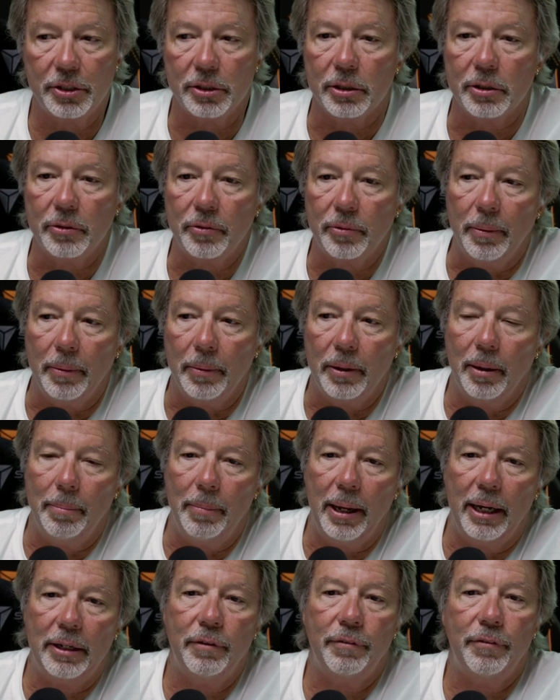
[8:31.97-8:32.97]
because a
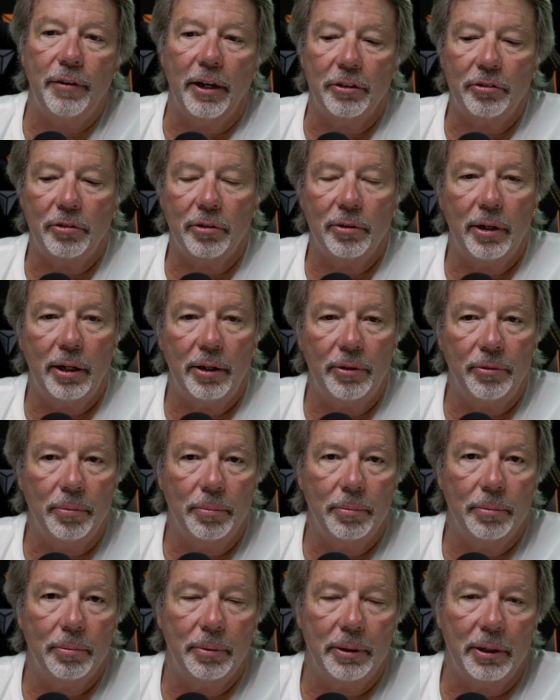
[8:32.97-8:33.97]
manufacturer has
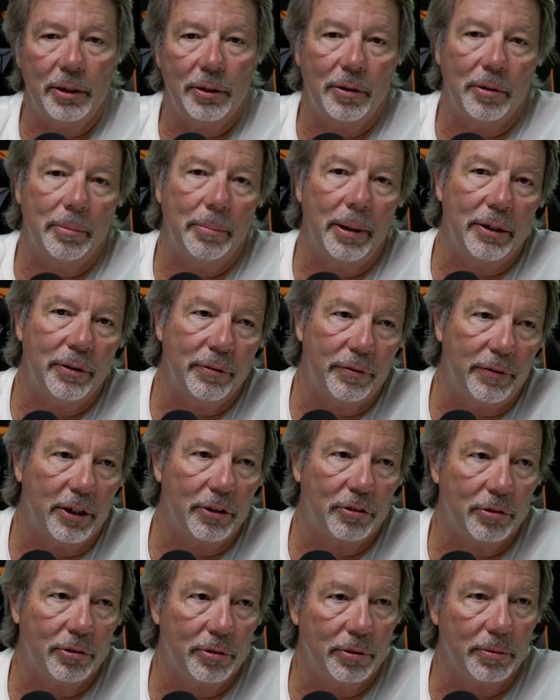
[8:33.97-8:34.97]
what they call a
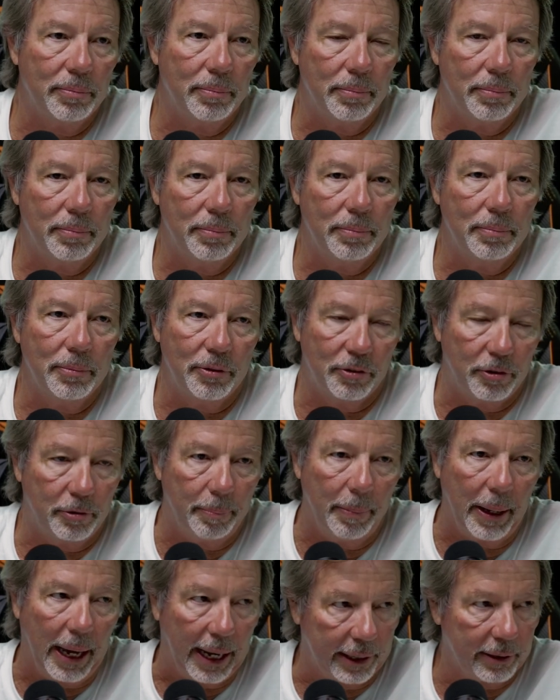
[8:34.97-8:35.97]
manufacturer
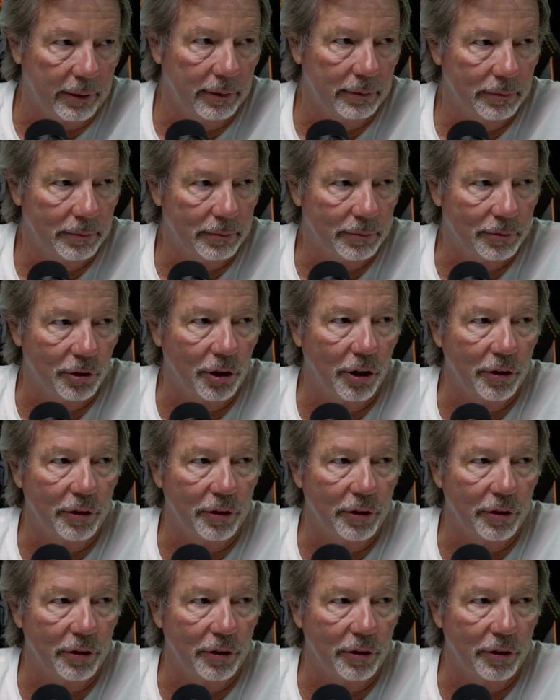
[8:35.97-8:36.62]
spec for all their